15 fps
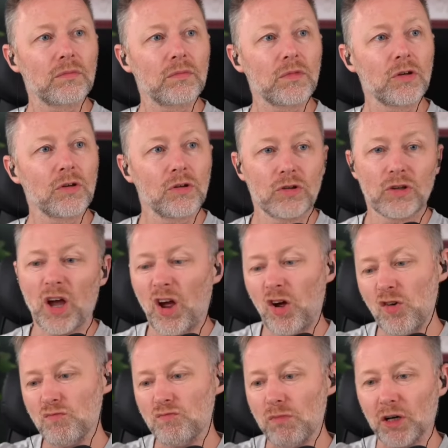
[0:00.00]
You look at
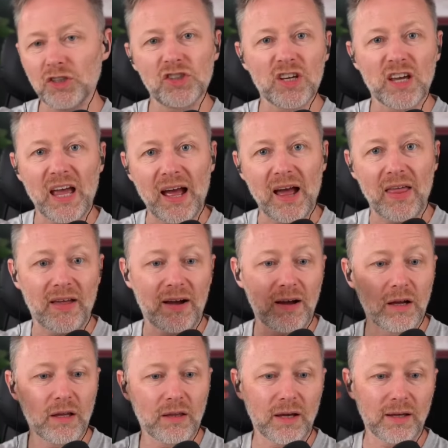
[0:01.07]
how much you get of
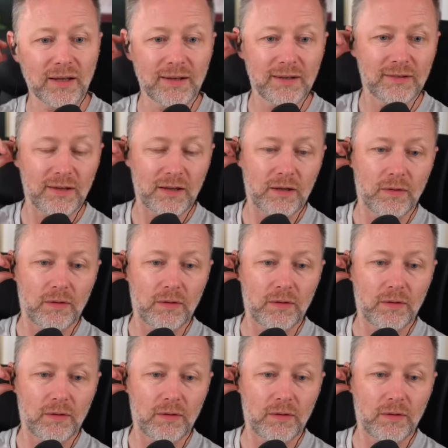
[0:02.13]
that, that kind of thing.